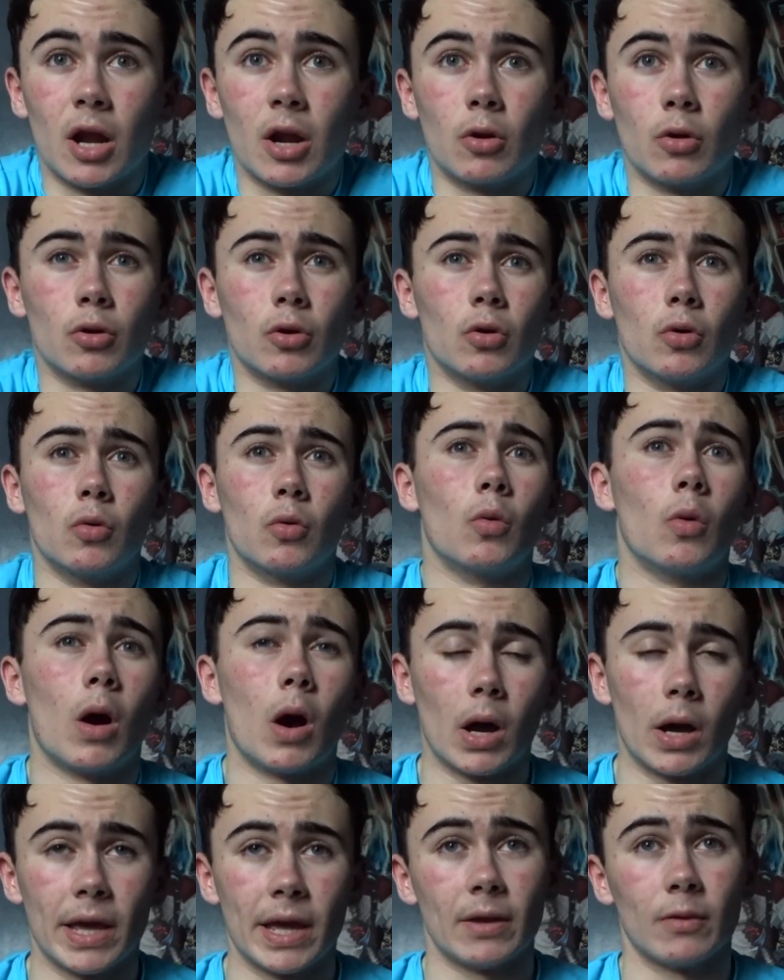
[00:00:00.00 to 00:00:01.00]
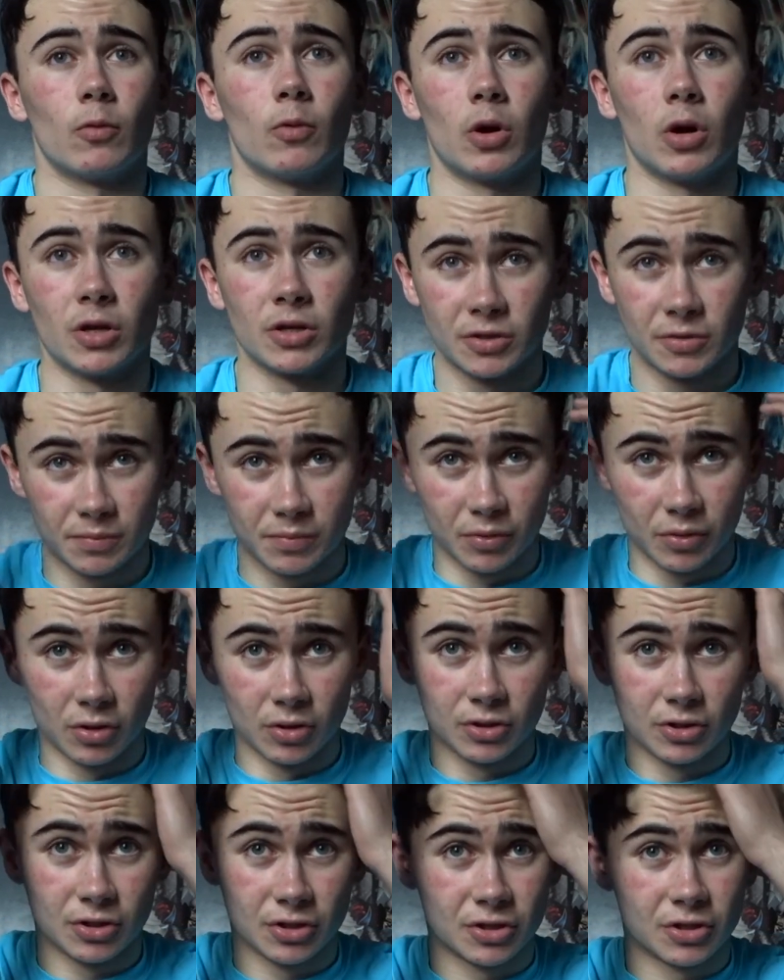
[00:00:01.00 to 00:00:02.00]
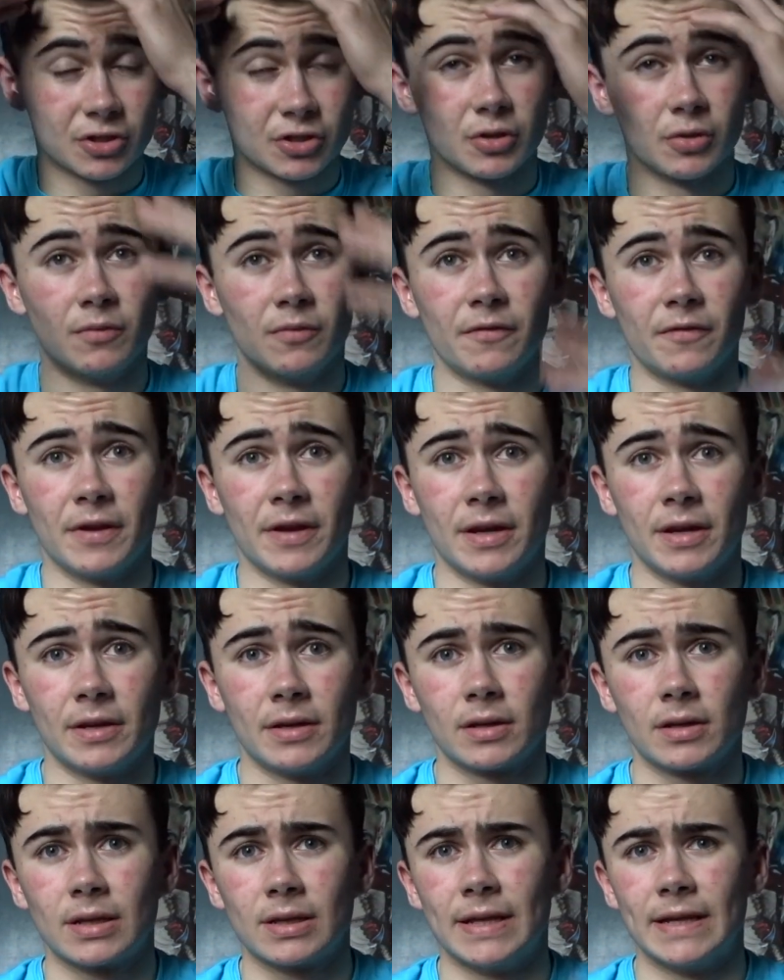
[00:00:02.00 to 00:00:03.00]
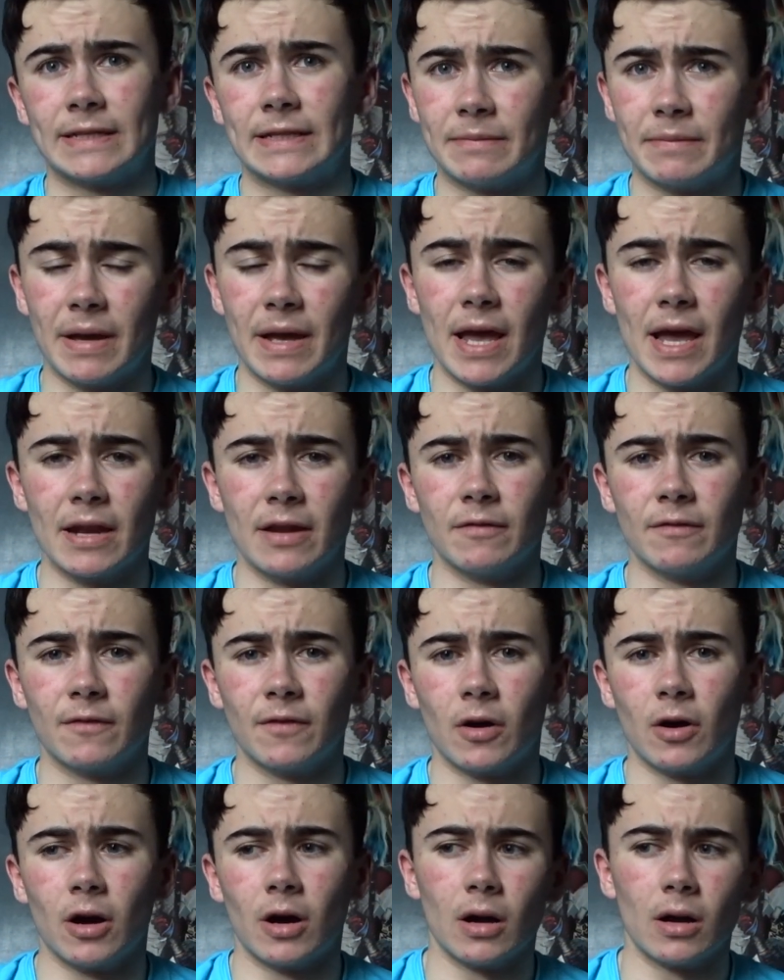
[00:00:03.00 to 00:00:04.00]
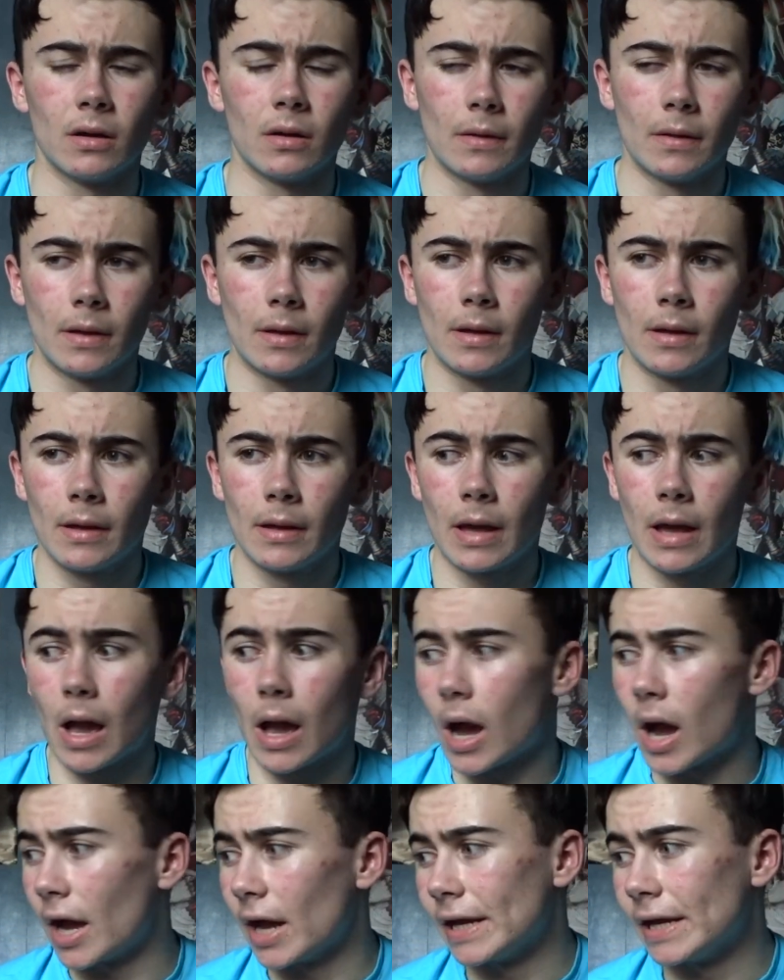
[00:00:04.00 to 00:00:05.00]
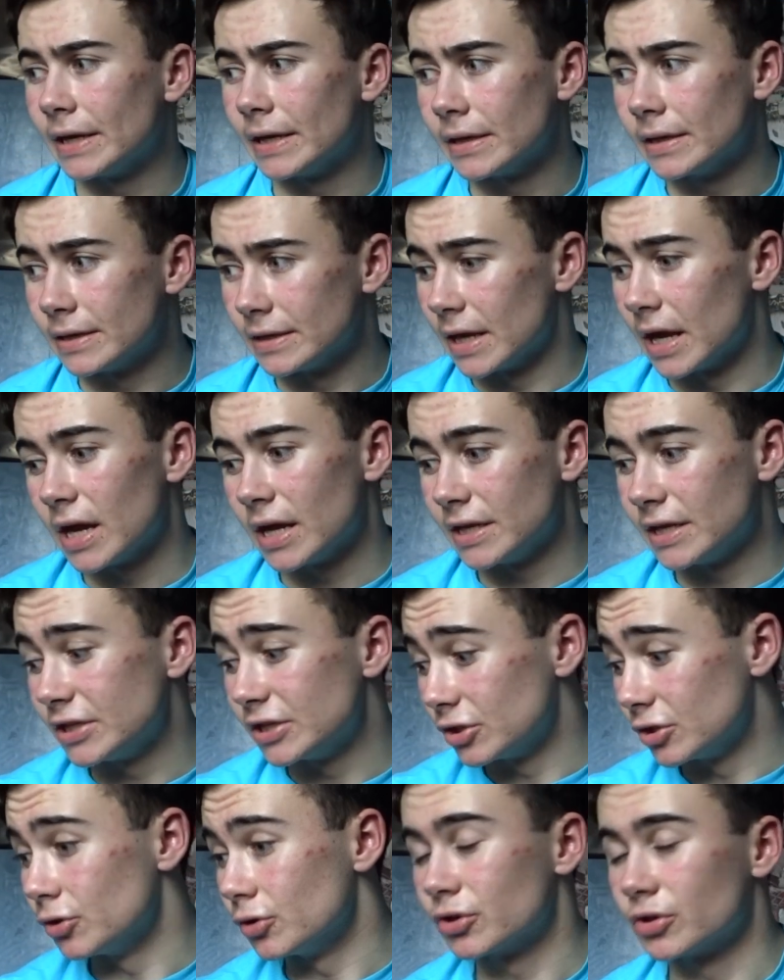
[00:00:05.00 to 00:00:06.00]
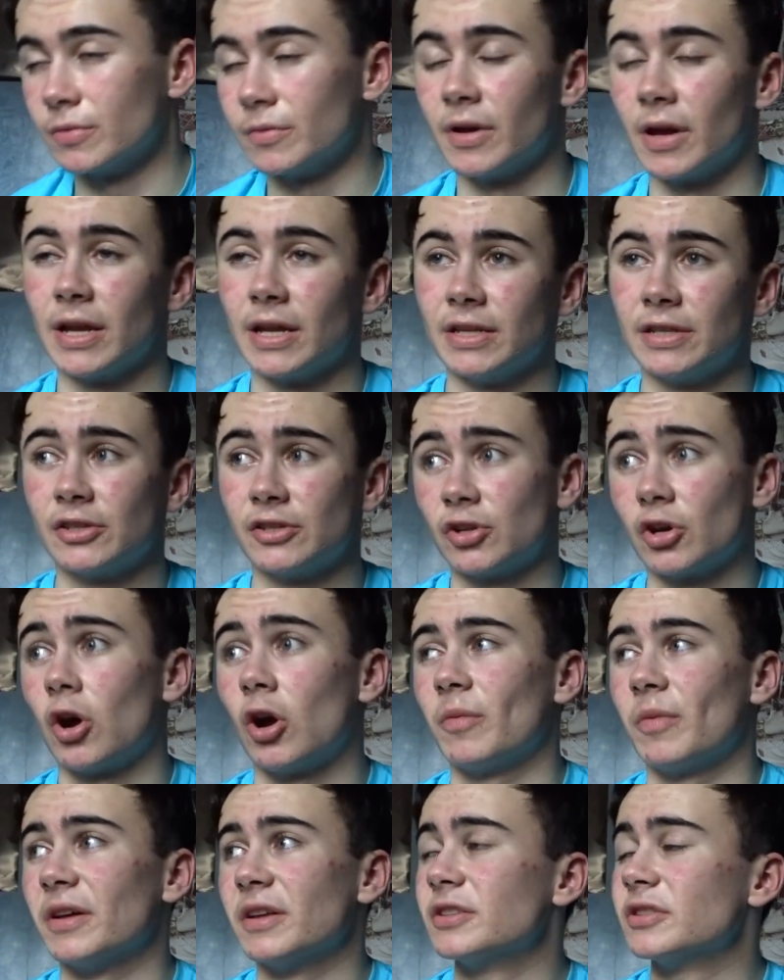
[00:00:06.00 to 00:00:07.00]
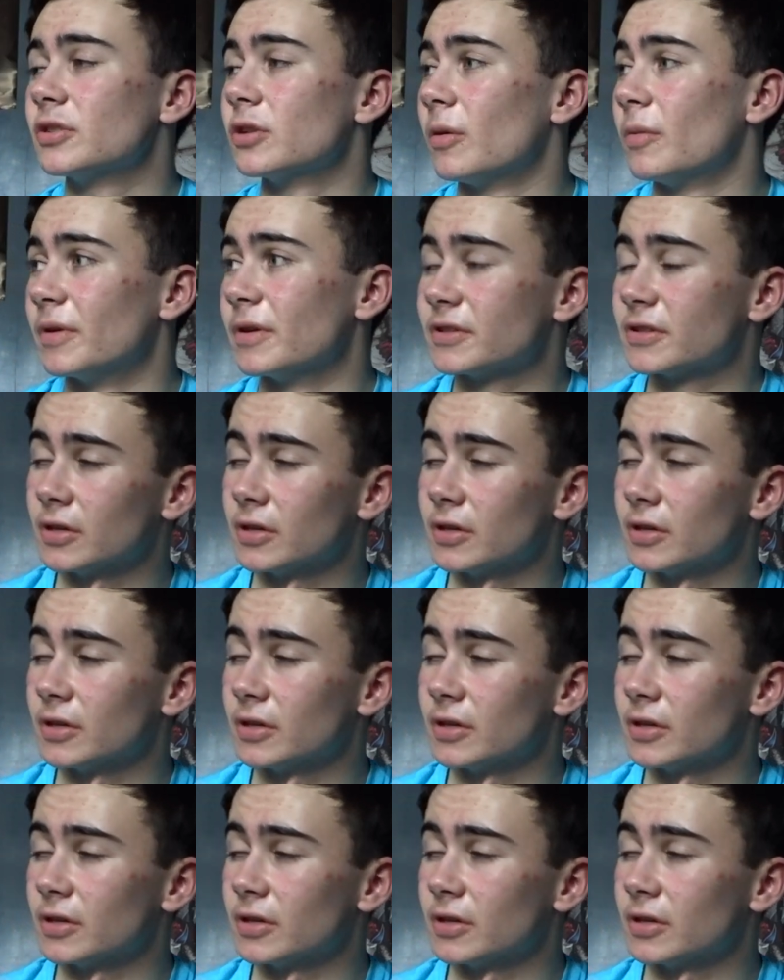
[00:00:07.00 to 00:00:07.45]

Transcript: I don't know what it was, but just something clicked in my head and thought, I need to do something. I need to talk about this topic.